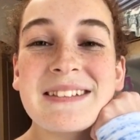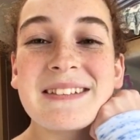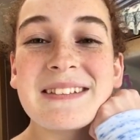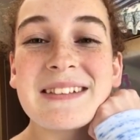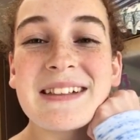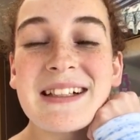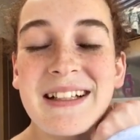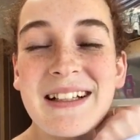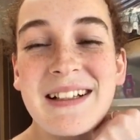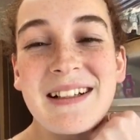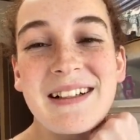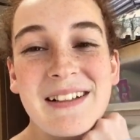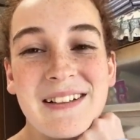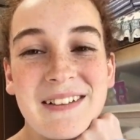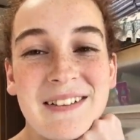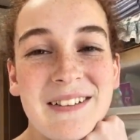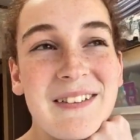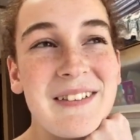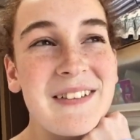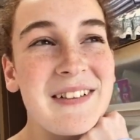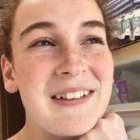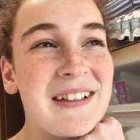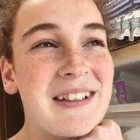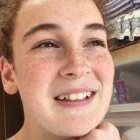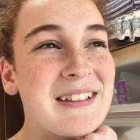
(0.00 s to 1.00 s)
We're going to
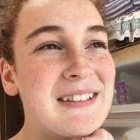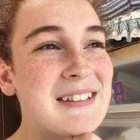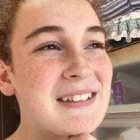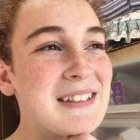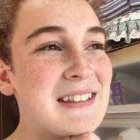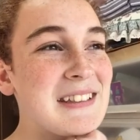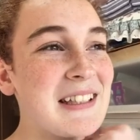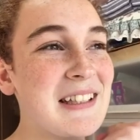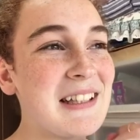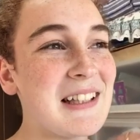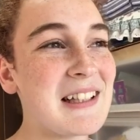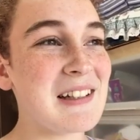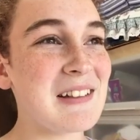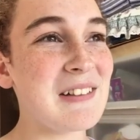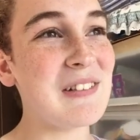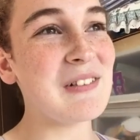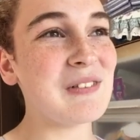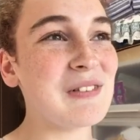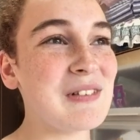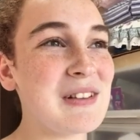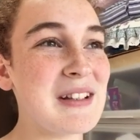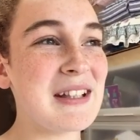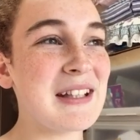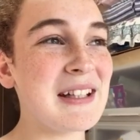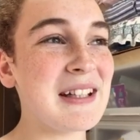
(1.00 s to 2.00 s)
go and see a lot of
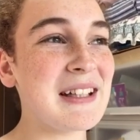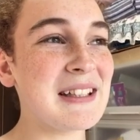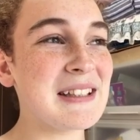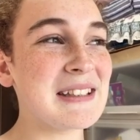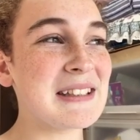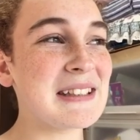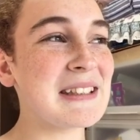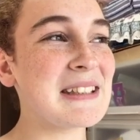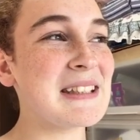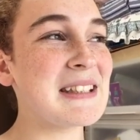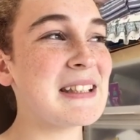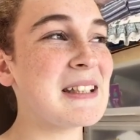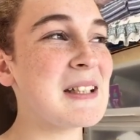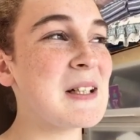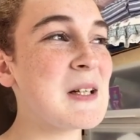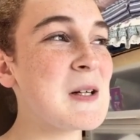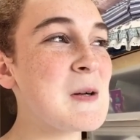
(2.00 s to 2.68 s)
new things